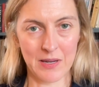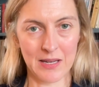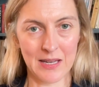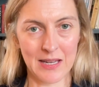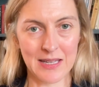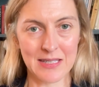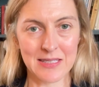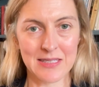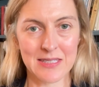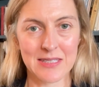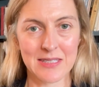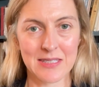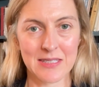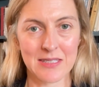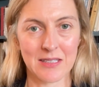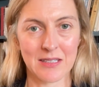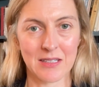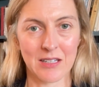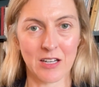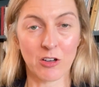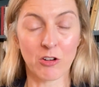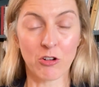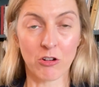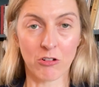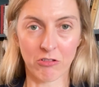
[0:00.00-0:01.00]
it's
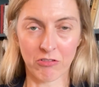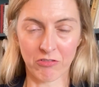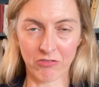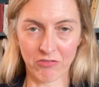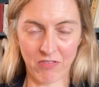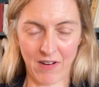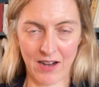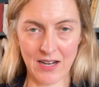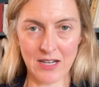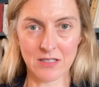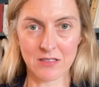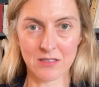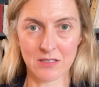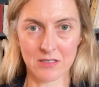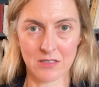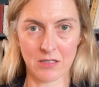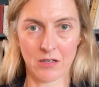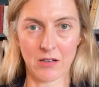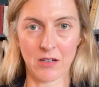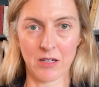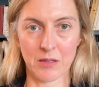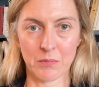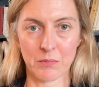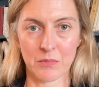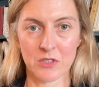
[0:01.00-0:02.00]
a great
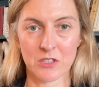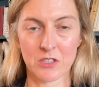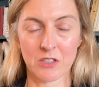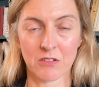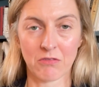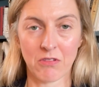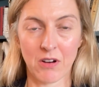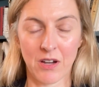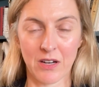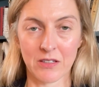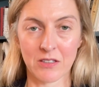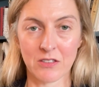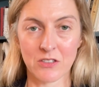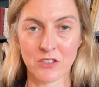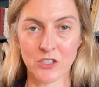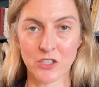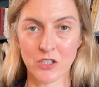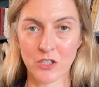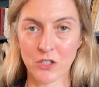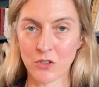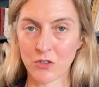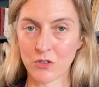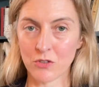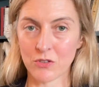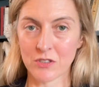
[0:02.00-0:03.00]
time to run
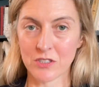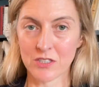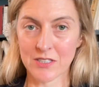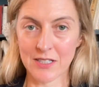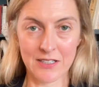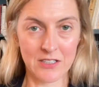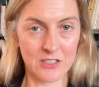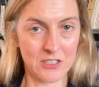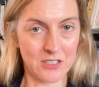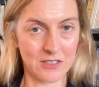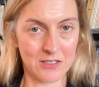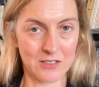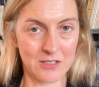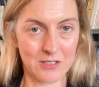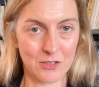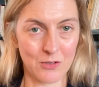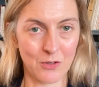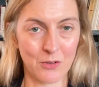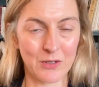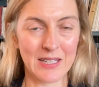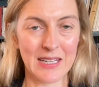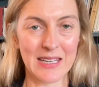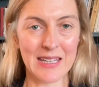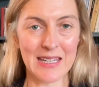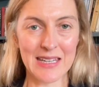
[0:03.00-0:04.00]
due diligence
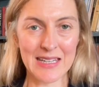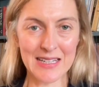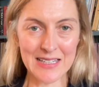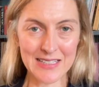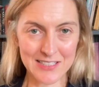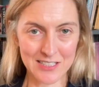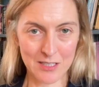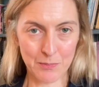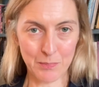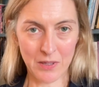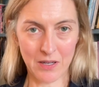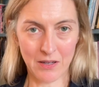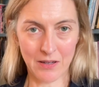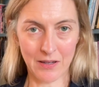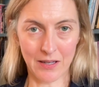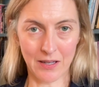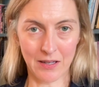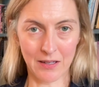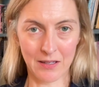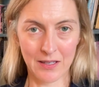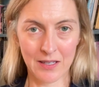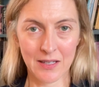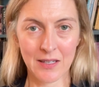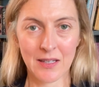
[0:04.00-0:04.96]
on each supplier